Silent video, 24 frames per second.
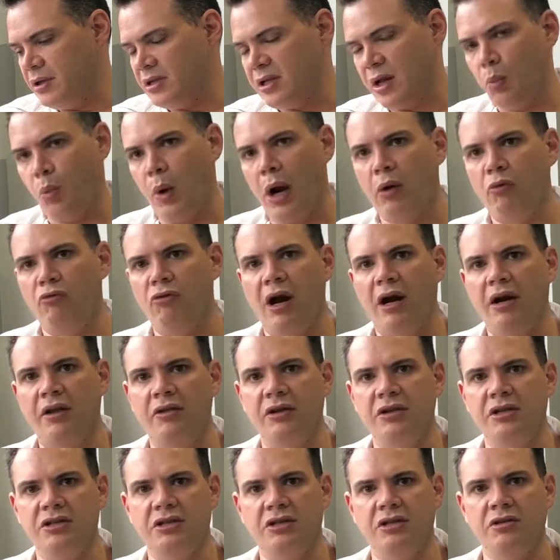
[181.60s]
had 1 run in
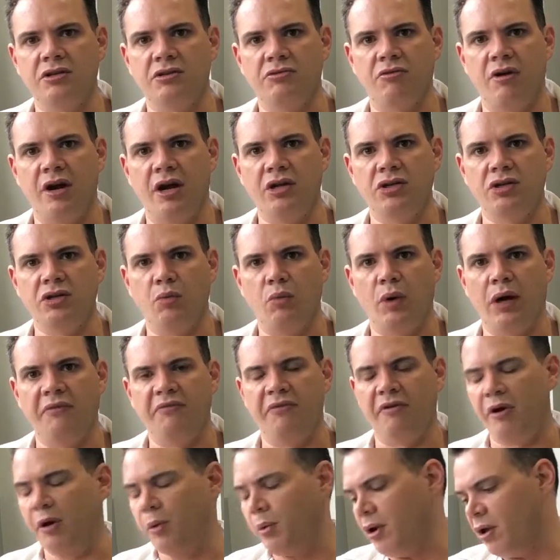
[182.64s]
the distance range and won
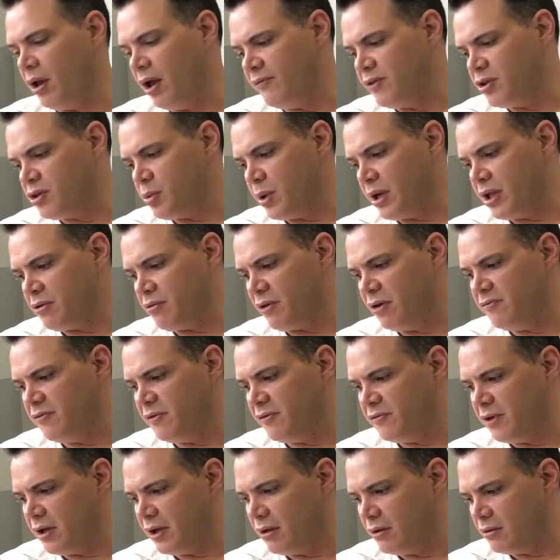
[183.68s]
very well over
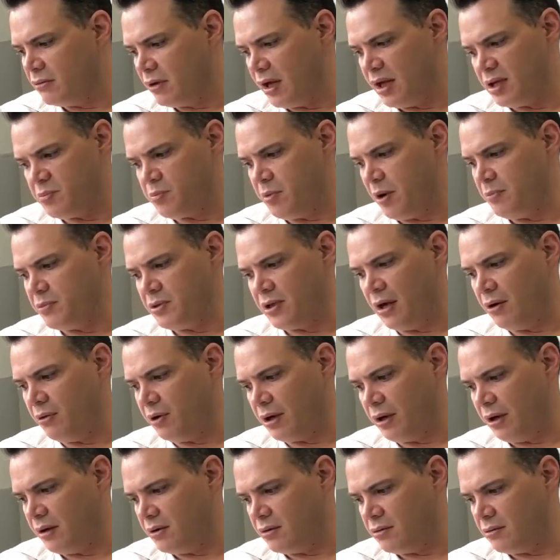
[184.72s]
23.50 last prep, so I
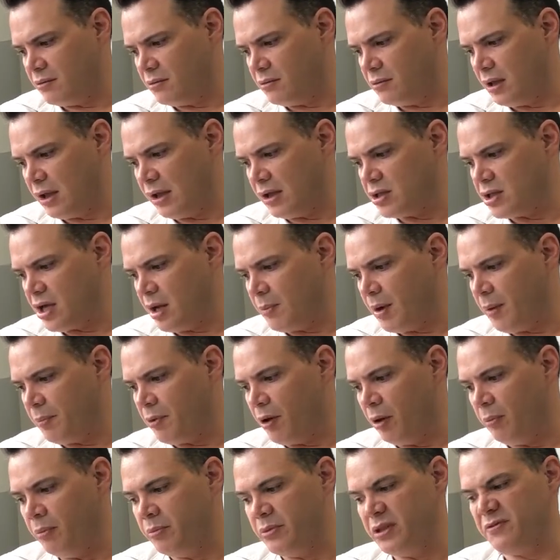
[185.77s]
don't think it's going to be a
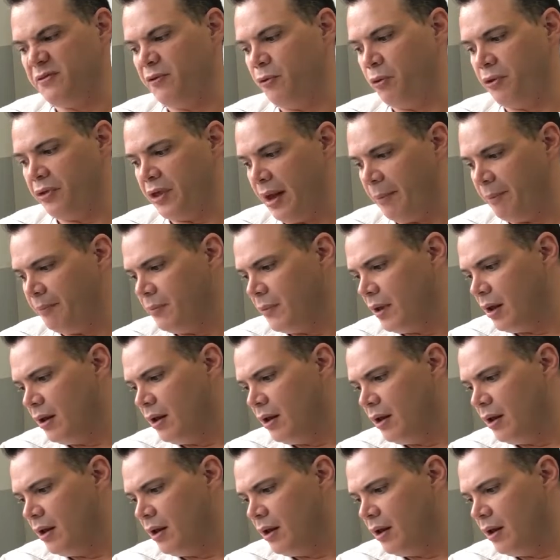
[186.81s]
problem. He's 4th up.